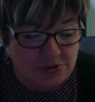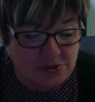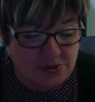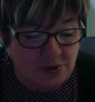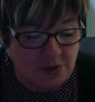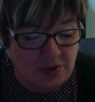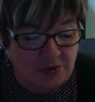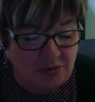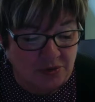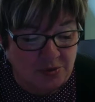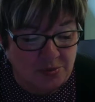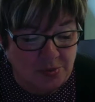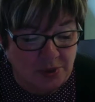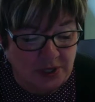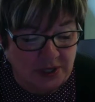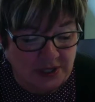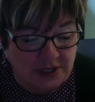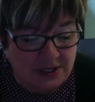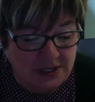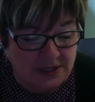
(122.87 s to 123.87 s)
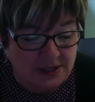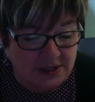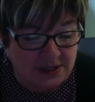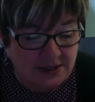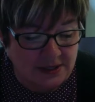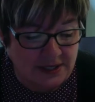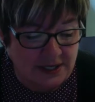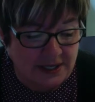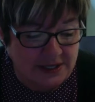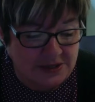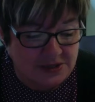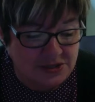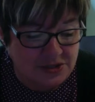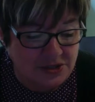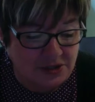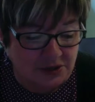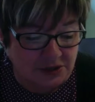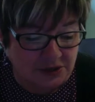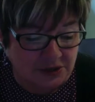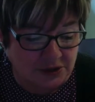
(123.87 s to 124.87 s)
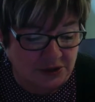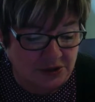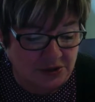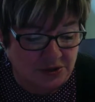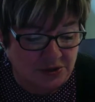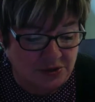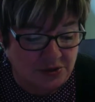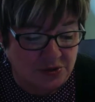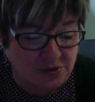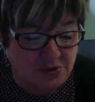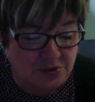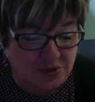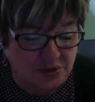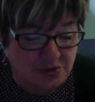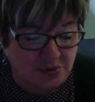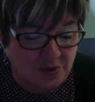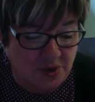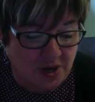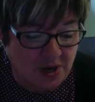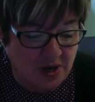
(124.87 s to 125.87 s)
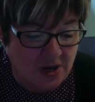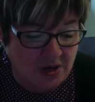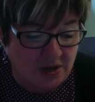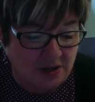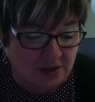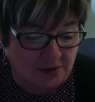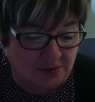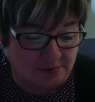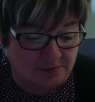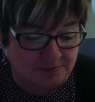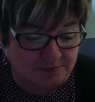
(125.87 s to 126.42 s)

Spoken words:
so everybody gets to learn who you are.